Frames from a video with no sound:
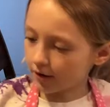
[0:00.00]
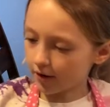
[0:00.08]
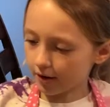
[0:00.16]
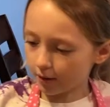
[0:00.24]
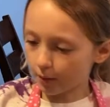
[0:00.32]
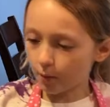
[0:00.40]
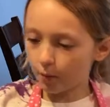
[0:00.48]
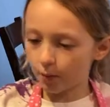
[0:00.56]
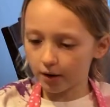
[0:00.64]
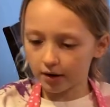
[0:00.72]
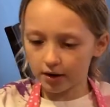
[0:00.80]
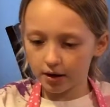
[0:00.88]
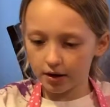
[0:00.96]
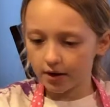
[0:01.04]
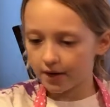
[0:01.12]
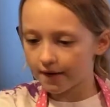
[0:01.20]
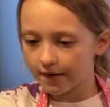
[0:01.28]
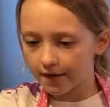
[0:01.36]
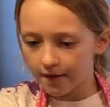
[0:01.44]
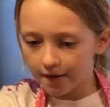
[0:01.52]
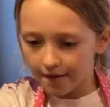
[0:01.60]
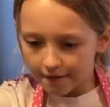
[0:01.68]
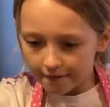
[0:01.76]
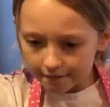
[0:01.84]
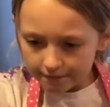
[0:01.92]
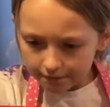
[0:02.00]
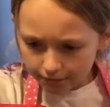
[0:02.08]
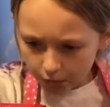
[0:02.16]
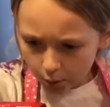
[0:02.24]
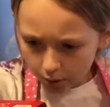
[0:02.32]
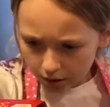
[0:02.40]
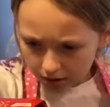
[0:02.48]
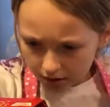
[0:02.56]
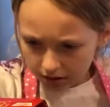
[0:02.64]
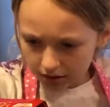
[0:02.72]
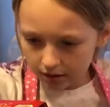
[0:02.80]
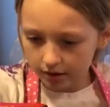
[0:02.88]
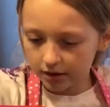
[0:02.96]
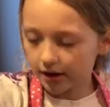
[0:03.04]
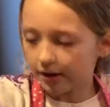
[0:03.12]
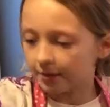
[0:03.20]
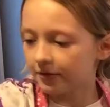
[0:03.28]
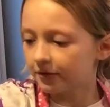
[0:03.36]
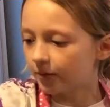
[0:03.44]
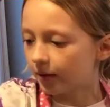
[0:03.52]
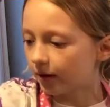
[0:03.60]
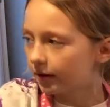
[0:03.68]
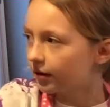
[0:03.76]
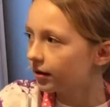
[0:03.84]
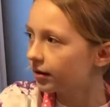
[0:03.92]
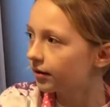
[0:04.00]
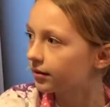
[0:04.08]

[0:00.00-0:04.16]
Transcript: or one fourth cup of water.